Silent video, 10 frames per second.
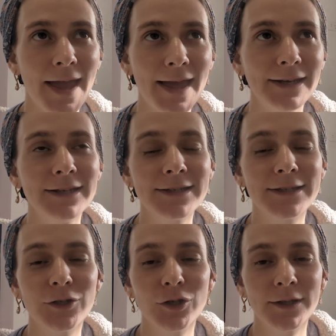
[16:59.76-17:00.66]
any
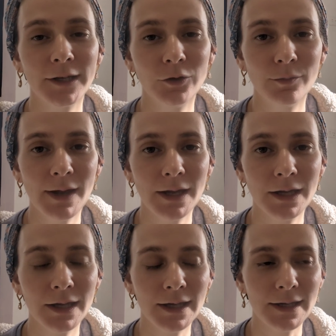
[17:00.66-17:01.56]
decision that you
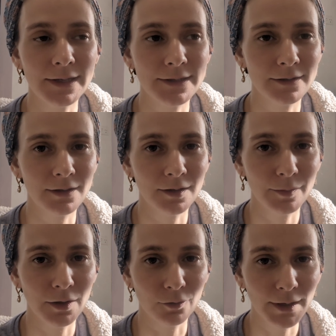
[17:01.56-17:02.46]
make is going to be